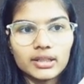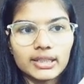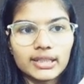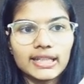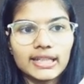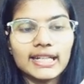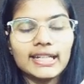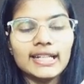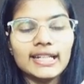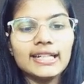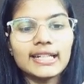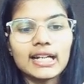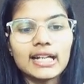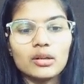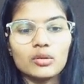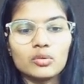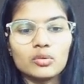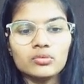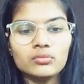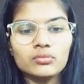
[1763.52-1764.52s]
Getting
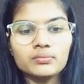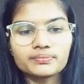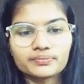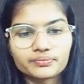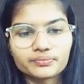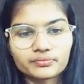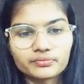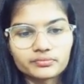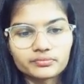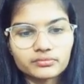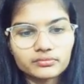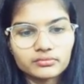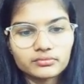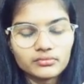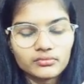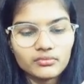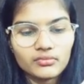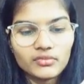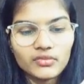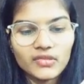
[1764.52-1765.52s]
down,
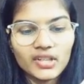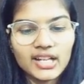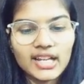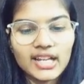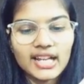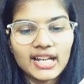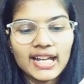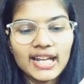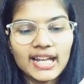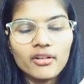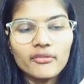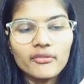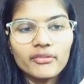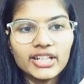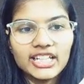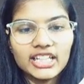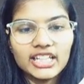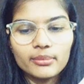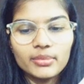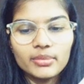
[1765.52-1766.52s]
I have
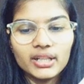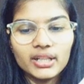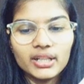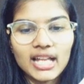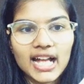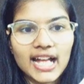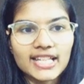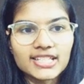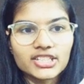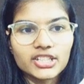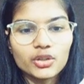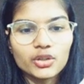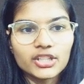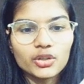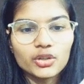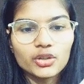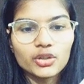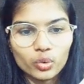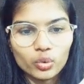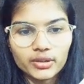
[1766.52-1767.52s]
variable as a
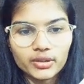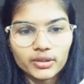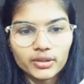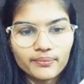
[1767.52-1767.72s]
root.